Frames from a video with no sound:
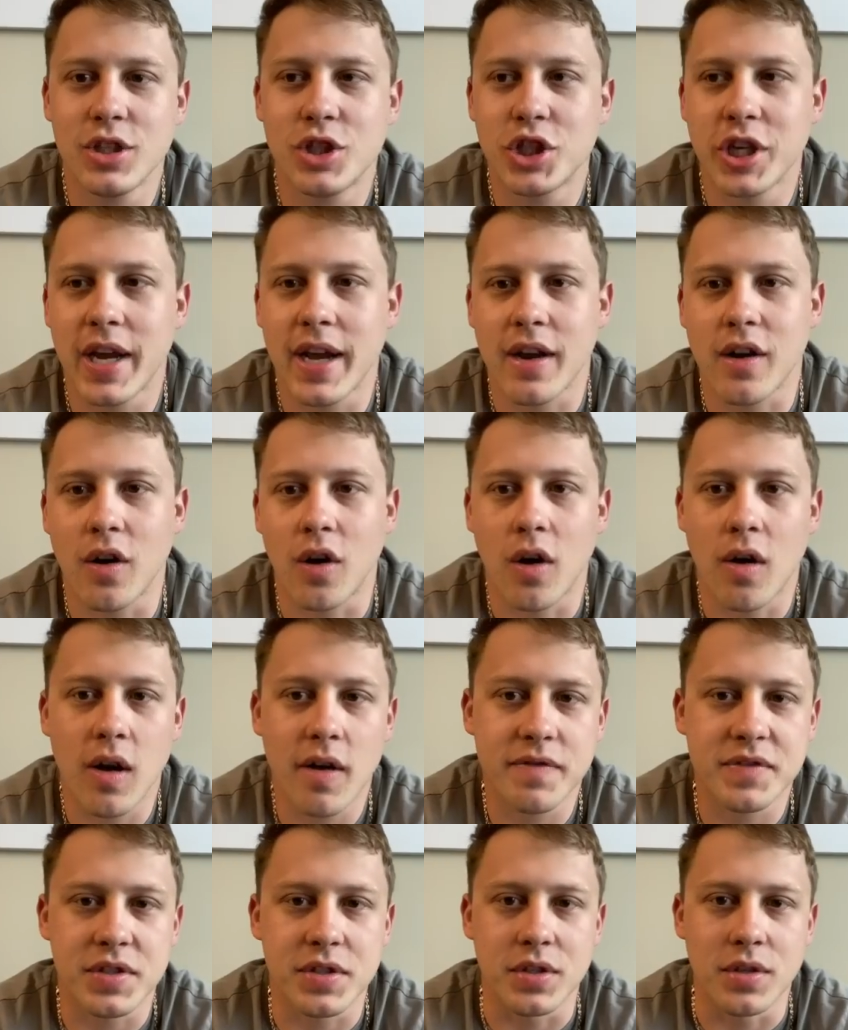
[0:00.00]
jack
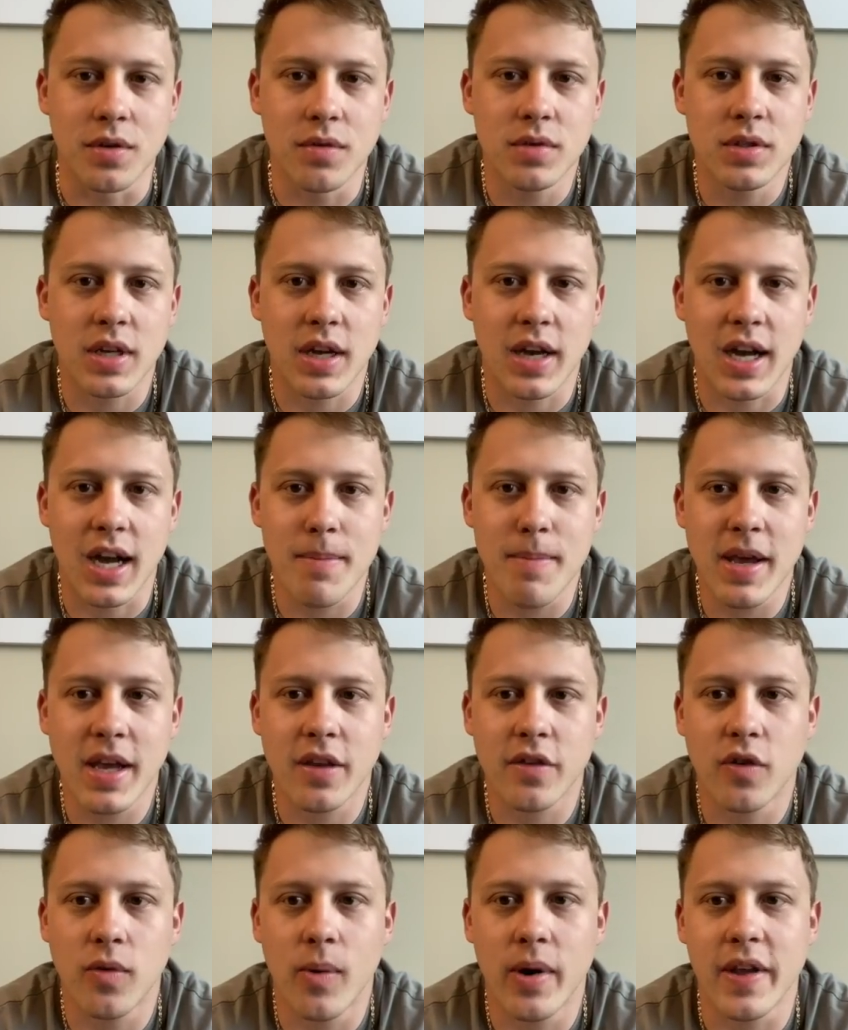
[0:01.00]
offsuit. I make
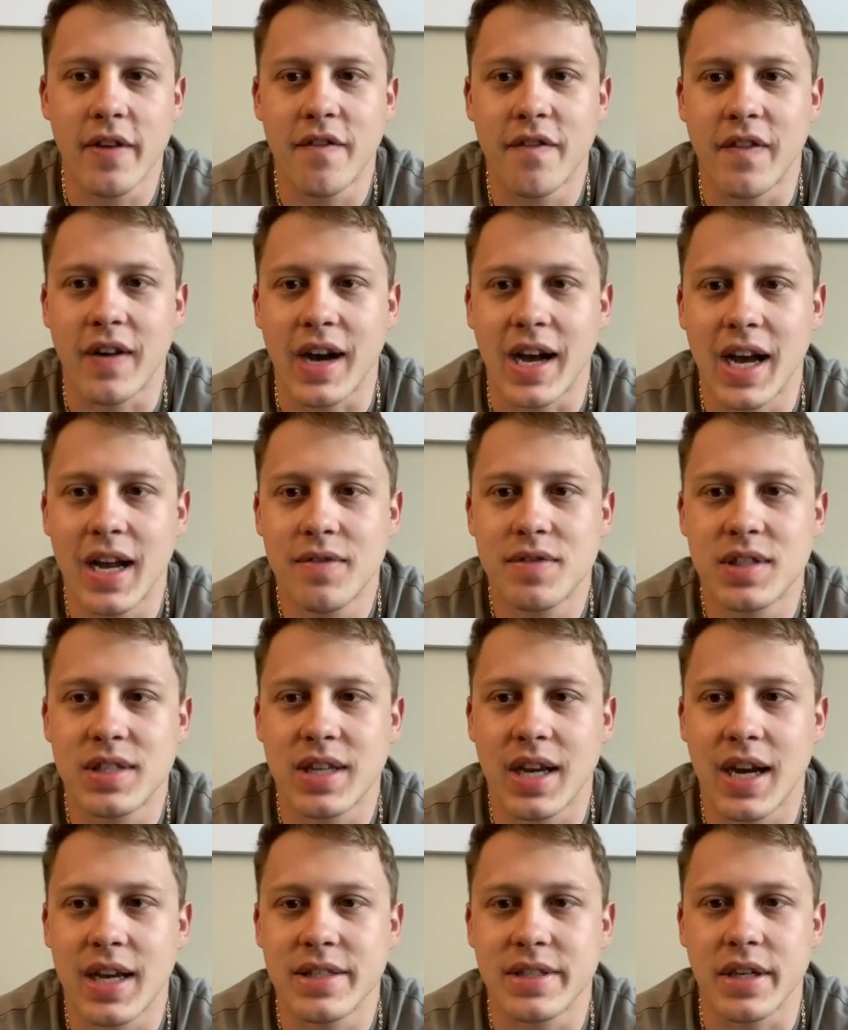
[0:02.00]
it 25,
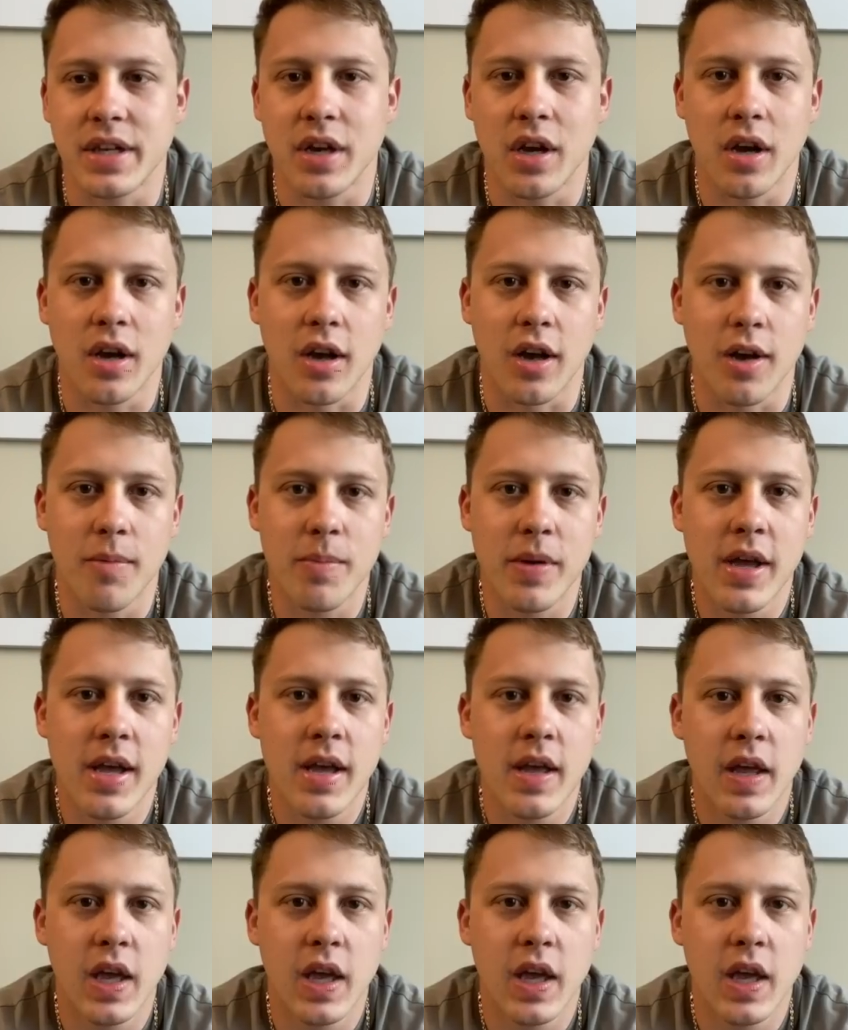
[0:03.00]
sizing up,